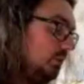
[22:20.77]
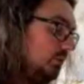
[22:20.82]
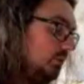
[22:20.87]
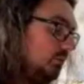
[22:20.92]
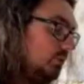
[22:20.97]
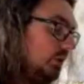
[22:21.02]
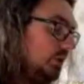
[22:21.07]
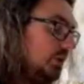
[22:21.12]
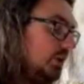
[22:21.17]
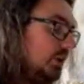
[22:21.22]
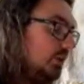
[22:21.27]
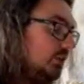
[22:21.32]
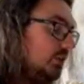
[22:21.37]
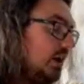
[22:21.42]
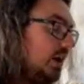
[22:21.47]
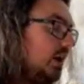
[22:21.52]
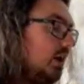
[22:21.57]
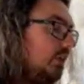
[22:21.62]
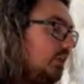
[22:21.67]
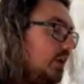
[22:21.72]
with things
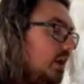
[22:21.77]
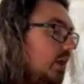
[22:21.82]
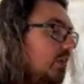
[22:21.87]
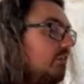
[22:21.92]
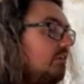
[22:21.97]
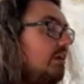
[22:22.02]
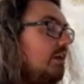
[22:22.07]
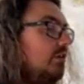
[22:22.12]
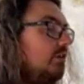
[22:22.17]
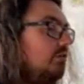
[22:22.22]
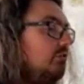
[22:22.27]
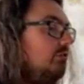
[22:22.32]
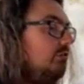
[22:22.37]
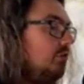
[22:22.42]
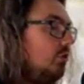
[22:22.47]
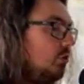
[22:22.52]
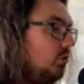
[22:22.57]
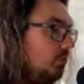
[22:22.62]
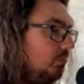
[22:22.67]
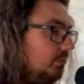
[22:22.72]
like at the other end of
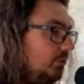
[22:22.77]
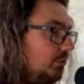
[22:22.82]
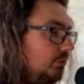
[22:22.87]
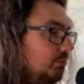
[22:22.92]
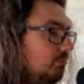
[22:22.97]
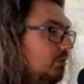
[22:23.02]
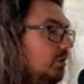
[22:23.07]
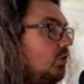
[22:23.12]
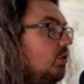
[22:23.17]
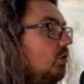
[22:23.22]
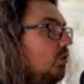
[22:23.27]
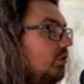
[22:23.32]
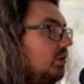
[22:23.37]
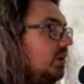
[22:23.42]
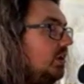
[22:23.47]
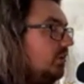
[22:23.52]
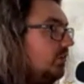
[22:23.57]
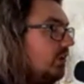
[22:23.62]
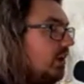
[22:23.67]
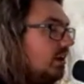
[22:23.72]
forms,
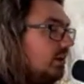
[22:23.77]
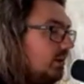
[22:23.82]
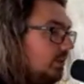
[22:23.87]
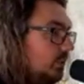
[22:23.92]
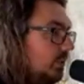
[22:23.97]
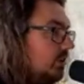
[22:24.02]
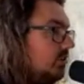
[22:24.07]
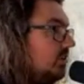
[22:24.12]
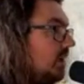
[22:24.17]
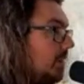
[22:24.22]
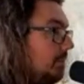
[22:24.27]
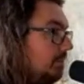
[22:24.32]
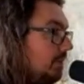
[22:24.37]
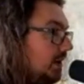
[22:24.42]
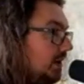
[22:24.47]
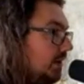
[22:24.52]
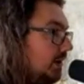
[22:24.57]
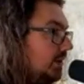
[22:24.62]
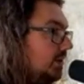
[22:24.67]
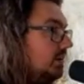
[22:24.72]
recording exactly which
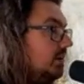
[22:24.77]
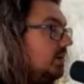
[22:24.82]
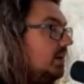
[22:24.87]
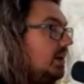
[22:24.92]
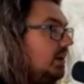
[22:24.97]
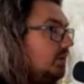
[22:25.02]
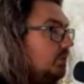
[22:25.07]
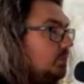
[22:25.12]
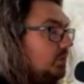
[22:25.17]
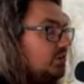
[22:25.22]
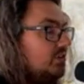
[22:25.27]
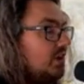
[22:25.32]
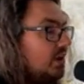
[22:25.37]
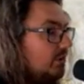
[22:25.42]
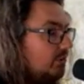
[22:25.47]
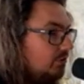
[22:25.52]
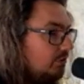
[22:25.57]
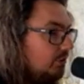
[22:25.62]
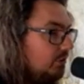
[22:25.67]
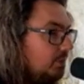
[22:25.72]
campaign and which
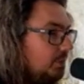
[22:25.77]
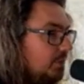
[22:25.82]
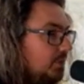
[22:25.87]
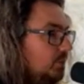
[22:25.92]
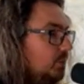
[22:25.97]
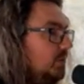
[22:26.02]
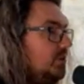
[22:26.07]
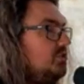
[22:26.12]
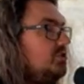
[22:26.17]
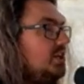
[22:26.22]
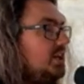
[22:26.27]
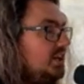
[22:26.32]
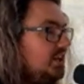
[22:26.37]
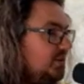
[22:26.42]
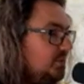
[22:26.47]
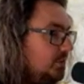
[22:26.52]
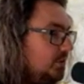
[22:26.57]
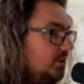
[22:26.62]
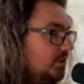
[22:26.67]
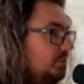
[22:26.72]
ad group and which
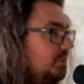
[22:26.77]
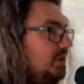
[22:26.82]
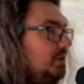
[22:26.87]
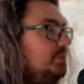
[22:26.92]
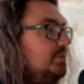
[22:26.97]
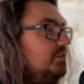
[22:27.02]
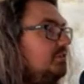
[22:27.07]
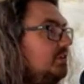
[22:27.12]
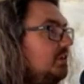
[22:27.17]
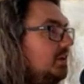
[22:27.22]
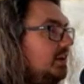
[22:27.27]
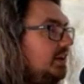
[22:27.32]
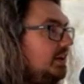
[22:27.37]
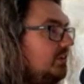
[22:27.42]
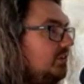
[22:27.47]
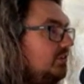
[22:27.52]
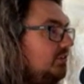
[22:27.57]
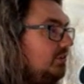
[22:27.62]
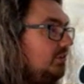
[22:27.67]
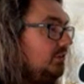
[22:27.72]
keyword people have
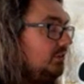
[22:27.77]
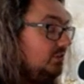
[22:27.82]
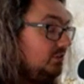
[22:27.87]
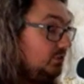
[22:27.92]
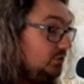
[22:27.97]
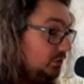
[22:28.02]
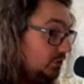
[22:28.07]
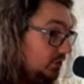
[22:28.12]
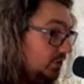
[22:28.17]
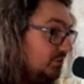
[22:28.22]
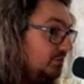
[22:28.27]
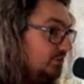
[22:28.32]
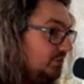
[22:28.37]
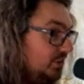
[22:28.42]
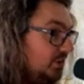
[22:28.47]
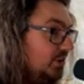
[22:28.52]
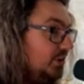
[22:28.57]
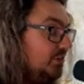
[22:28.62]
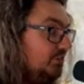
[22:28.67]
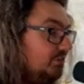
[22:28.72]
clicked to
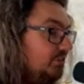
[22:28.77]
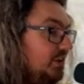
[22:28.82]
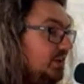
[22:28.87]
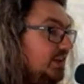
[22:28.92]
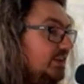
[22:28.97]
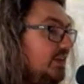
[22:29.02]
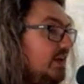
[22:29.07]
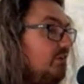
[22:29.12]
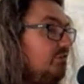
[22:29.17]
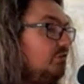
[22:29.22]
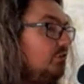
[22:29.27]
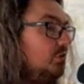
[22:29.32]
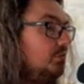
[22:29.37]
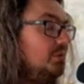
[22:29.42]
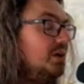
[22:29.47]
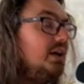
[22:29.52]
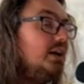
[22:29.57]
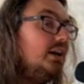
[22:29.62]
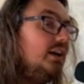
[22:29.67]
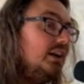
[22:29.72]
convert and fill in that
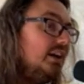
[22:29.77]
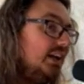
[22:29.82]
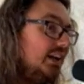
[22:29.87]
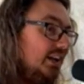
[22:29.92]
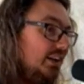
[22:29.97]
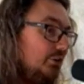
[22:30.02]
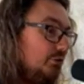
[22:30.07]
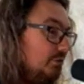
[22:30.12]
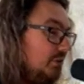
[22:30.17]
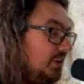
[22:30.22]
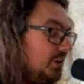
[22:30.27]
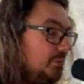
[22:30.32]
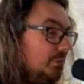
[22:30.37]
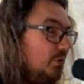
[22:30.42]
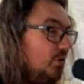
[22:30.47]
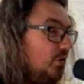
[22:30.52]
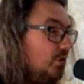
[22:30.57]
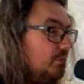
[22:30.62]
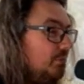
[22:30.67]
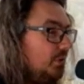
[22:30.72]
form is really
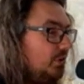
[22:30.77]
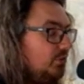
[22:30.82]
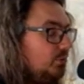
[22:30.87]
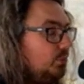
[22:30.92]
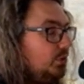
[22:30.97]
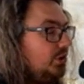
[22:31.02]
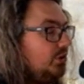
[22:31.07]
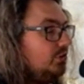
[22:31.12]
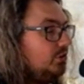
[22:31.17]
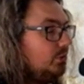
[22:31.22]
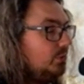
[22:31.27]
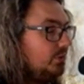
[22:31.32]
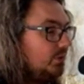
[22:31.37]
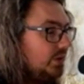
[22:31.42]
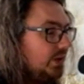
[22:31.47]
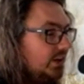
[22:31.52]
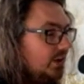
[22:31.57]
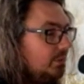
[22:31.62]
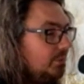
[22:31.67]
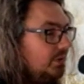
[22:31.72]
important, because what you don't want
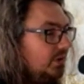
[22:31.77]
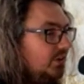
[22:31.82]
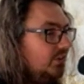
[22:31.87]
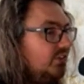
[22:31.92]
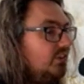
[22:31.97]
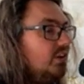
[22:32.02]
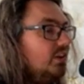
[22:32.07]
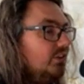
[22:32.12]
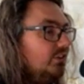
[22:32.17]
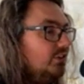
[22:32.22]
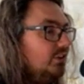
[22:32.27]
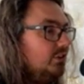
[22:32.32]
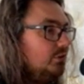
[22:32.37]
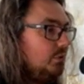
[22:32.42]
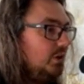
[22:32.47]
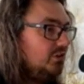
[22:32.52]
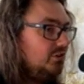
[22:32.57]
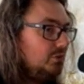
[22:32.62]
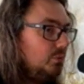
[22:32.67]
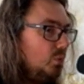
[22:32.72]
to end up in is a
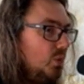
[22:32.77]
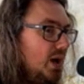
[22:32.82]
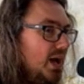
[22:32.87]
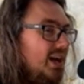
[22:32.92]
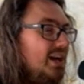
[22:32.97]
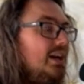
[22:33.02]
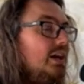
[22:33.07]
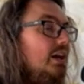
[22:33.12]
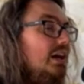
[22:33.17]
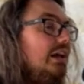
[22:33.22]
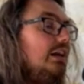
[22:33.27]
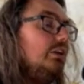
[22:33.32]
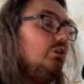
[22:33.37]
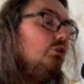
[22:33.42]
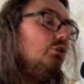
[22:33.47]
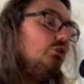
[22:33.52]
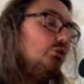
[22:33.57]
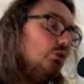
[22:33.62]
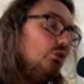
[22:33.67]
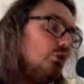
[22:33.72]
situation where
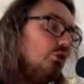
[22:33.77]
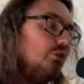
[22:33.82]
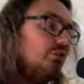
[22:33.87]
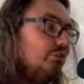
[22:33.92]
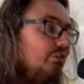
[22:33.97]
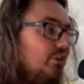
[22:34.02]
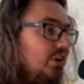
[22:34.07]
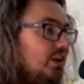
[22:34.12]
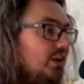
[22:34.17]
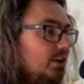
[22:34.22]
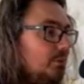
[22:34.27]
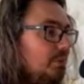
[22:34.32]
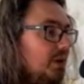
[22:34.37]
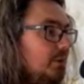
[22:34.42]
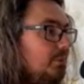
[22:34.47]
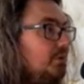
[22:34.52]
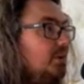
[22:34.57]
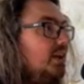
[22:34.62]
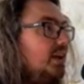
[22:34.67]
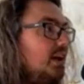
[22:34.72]
you sort of think your
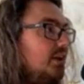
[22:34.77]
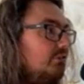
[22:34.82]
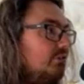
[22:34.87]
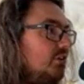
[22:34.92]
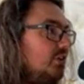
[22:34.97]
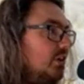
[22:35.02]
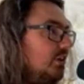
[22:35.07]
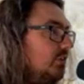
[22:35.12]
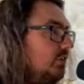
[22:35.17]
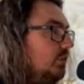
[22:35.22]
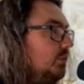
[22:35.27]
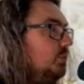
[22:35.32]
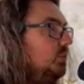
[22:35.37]
pay-per-click advertising is